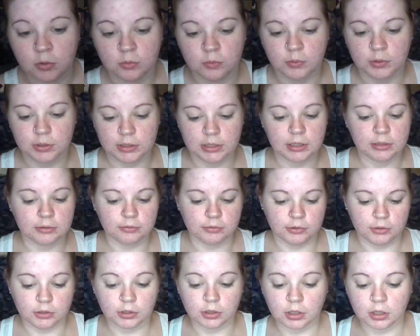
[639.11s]

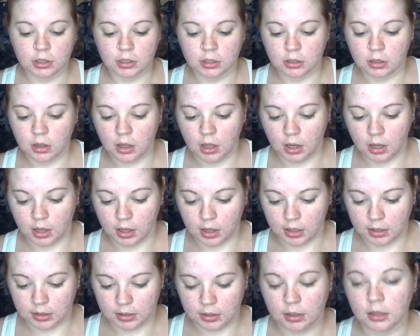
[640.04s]
whenever
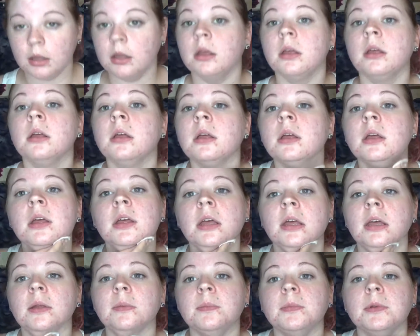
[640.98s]
I
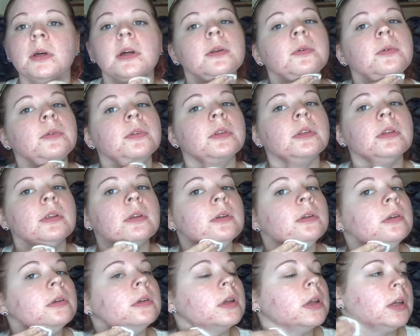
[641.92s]
am done with it,
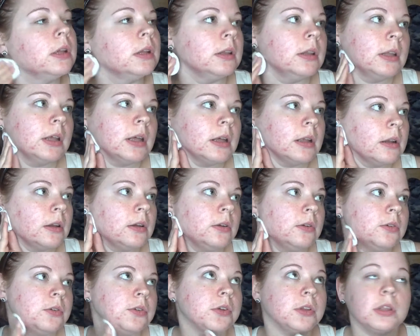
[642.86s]
and that
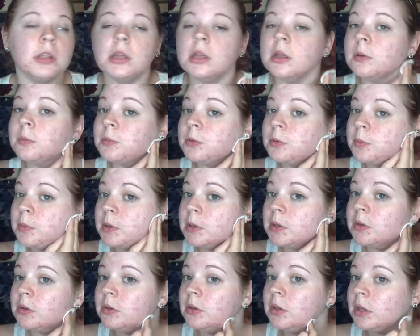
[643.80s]
usually helps me
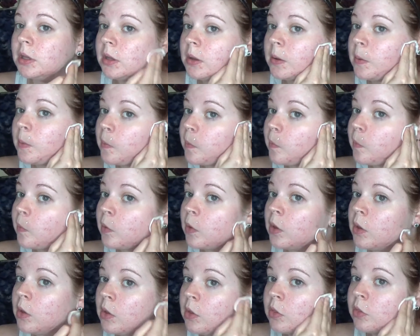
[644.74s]
to see
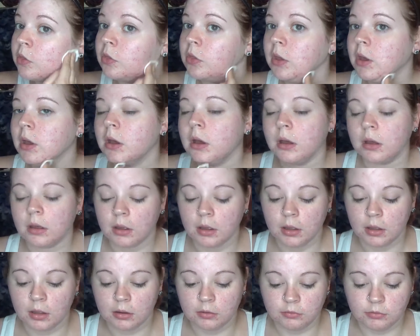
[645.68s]
that I
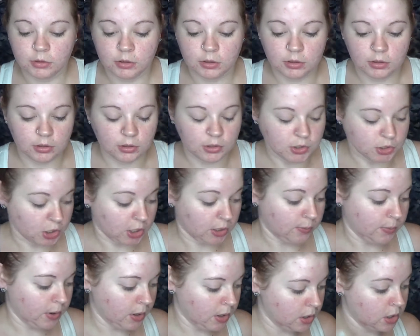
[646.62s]
have done a good
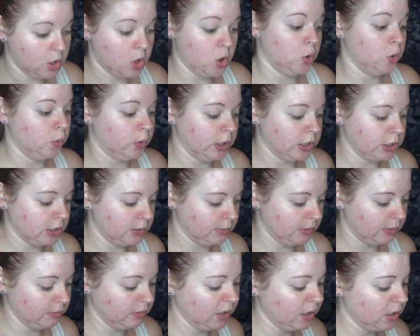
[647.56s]
job washing
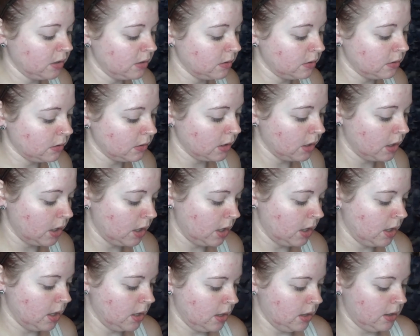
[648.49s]
my face.
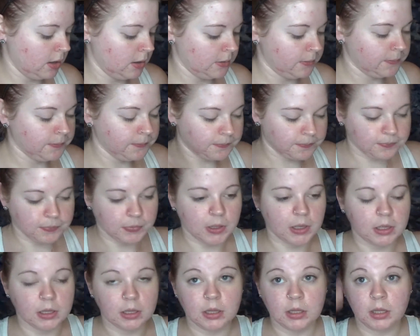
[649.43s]

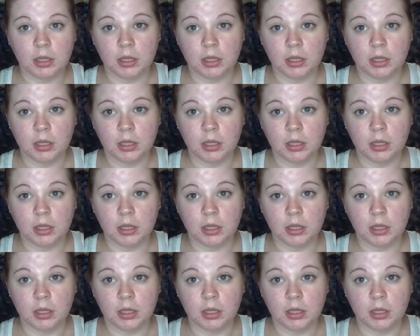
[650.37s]
And